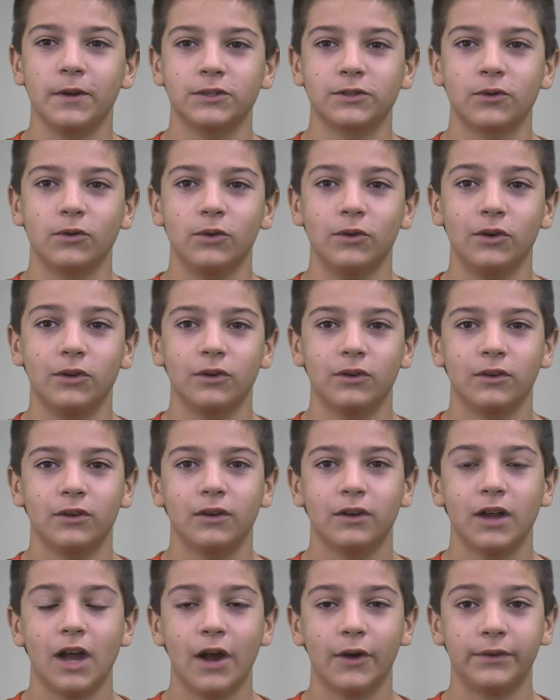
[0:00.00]
a school.
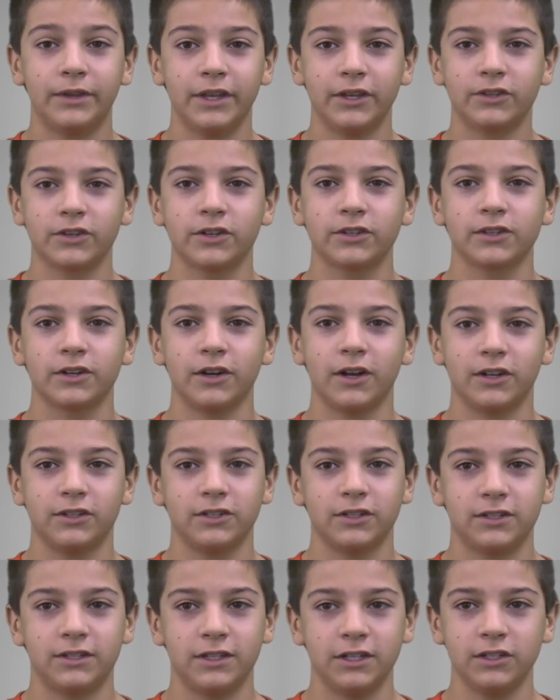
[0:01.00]
Our teachers are not
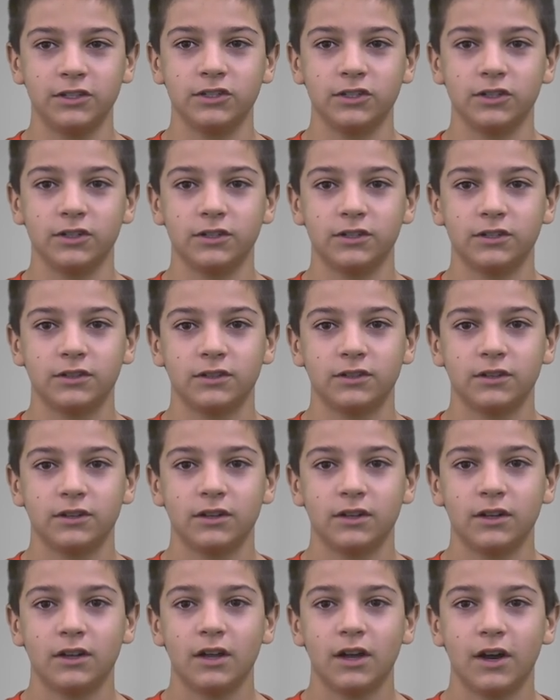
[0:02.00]
just teachers.
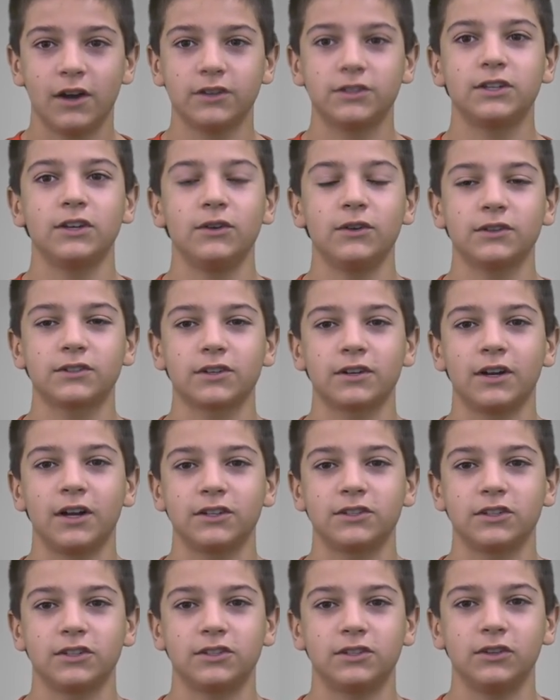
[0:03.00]
Our students are not
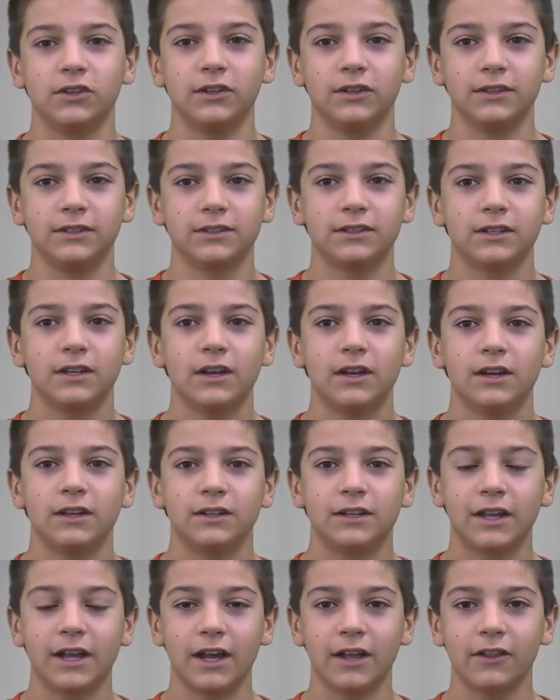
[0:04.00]
just students.
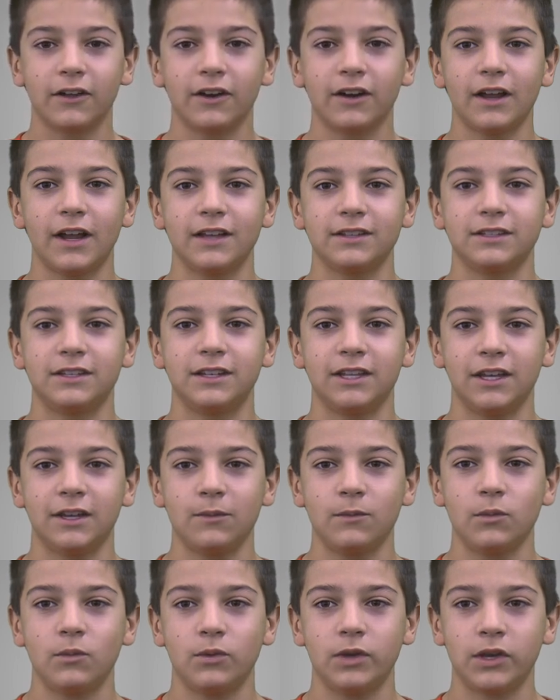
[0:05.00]
Together, as a
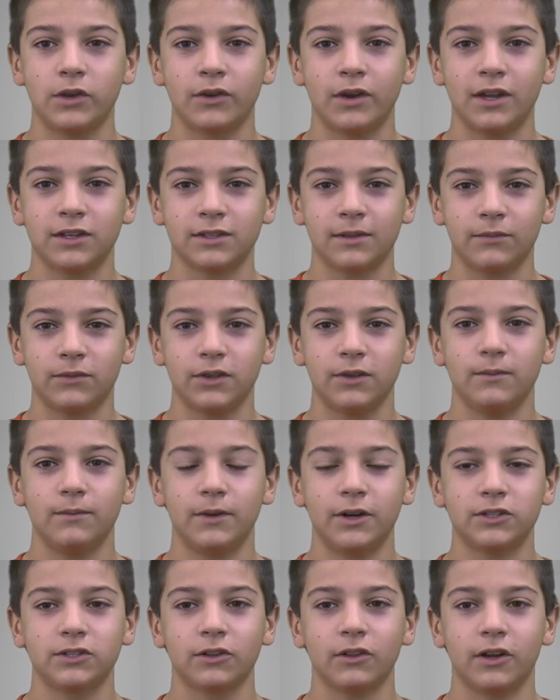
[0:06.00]
team, we create something
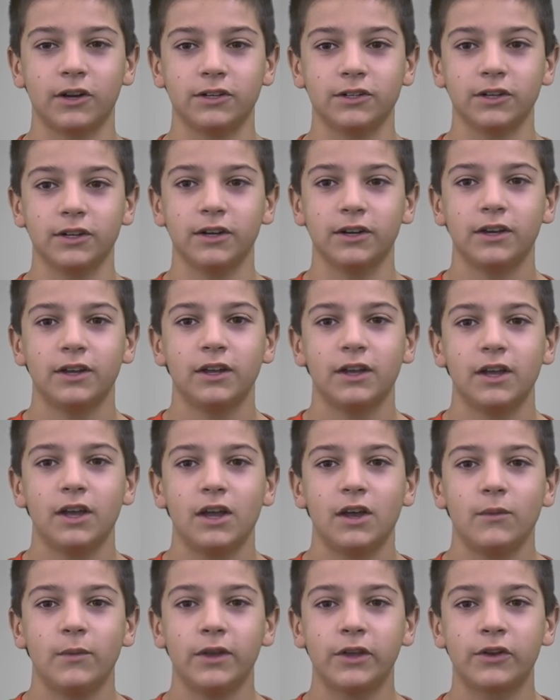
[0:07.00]
much larger.
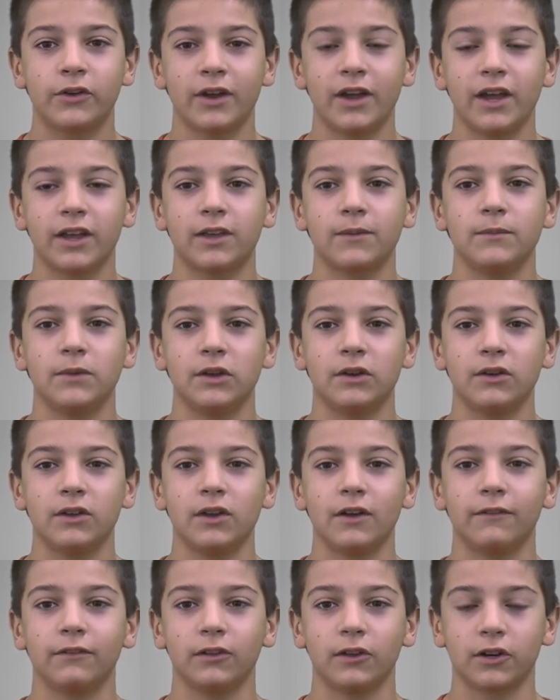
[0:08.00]
We create a community
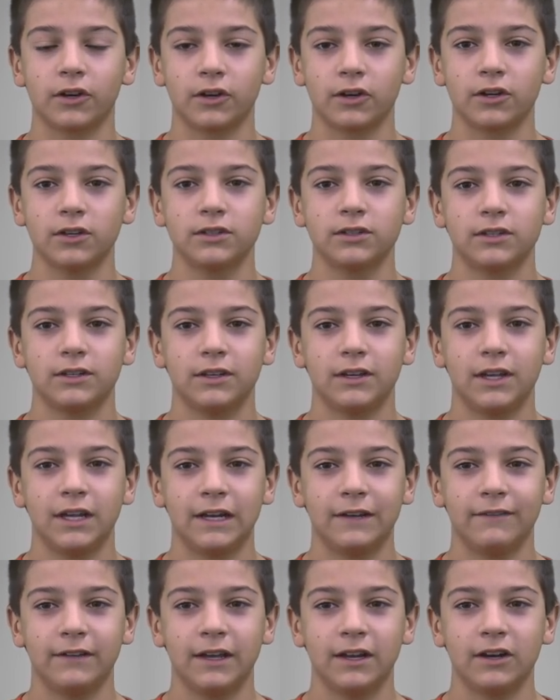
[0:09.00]
of learners,
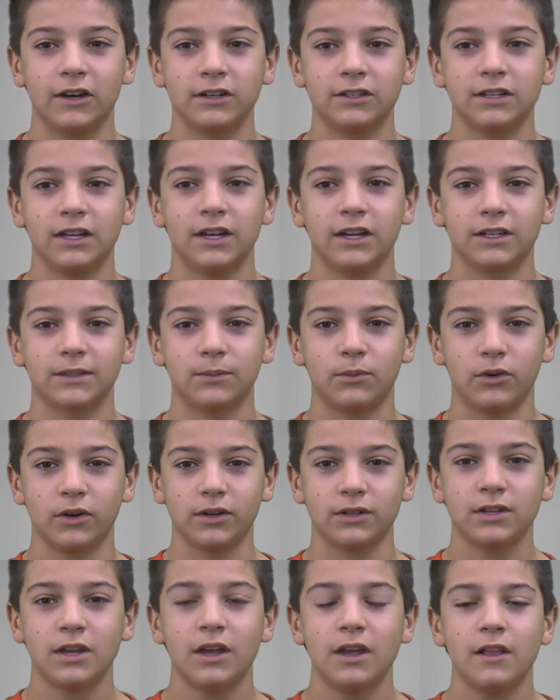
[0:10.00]
innovators, and
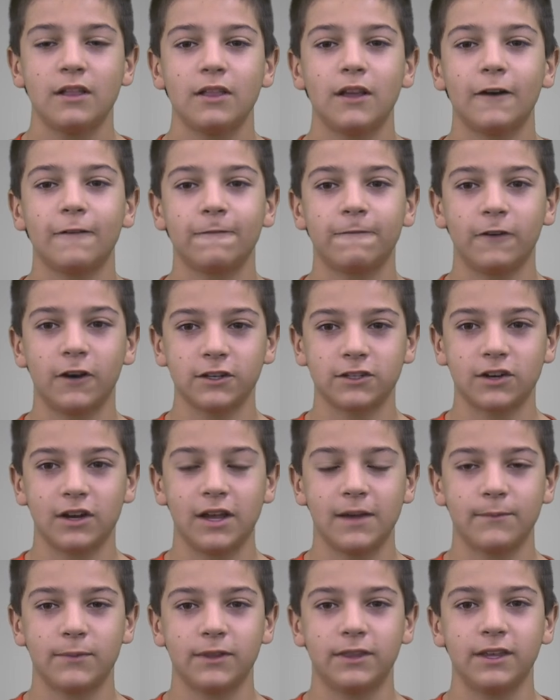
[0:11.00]
explorers that foster
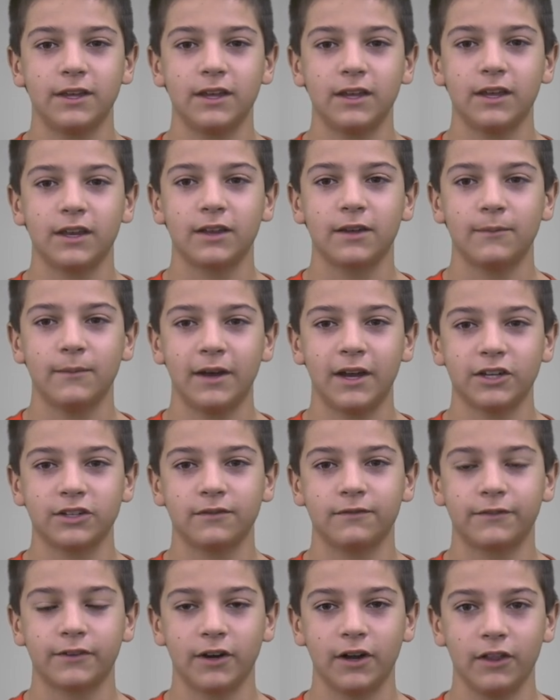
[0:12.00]
empathy and
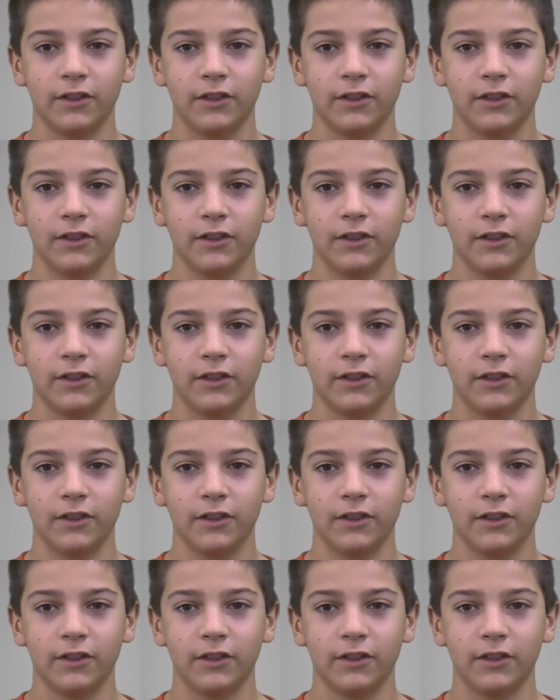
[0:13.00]
compassion for